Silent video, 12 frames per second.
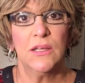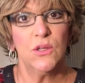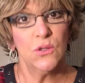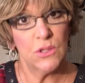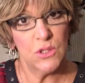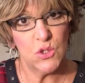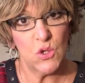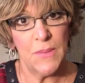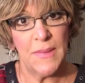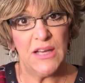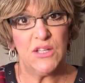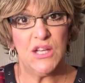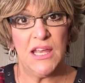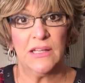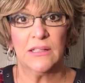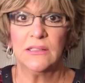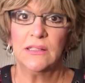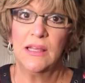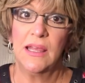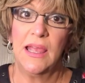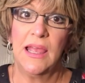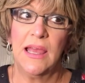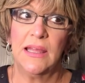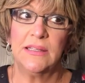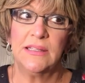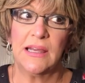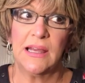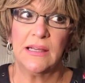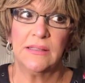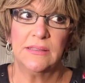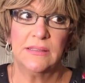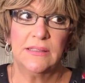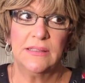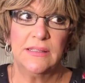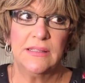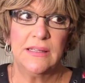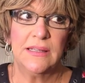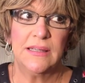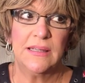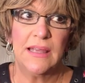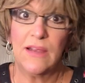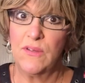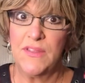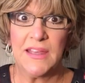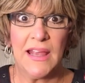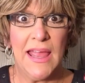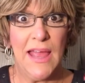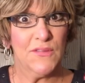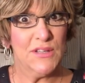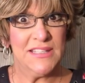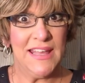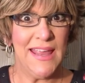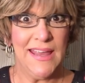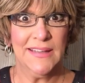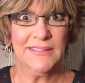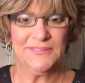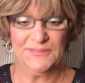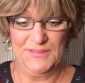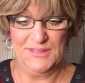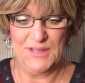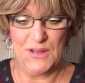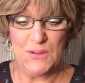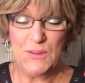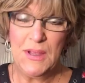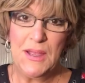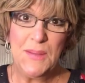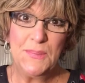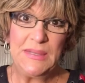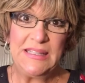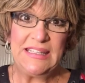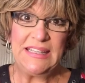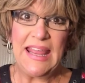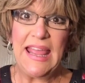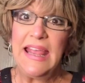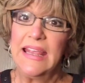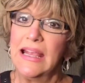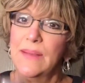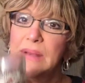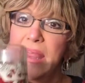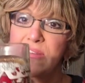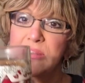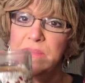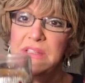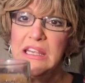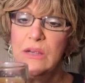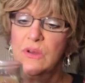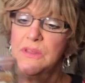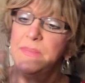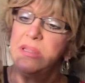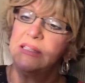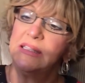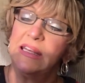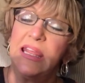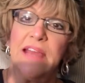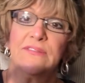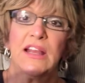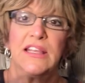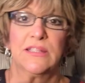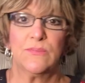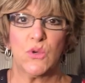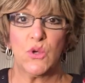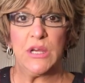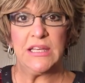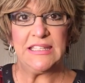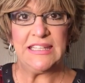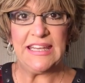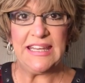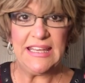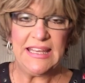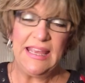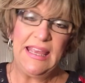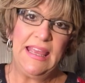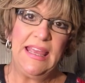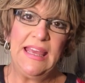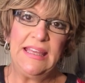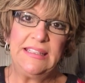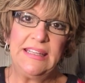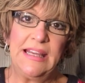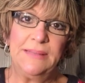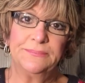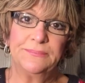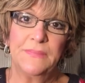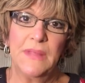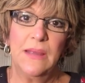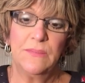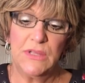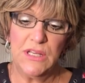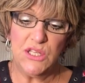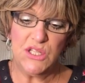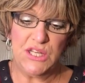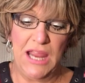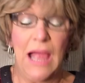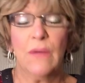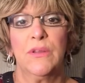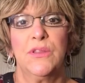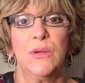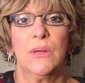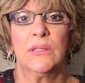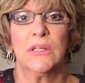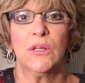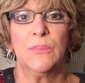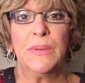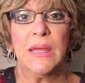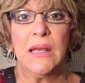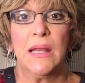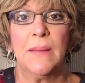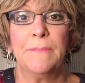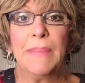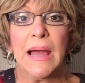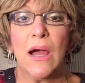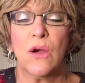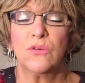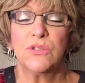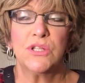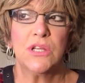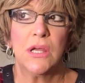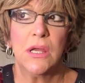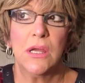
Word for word: you enjoy my channel and uh, everything I have to say. So, but today, come and have some tea with me. Today I've got some green tea and um, I'm gonna chat with you a little bit about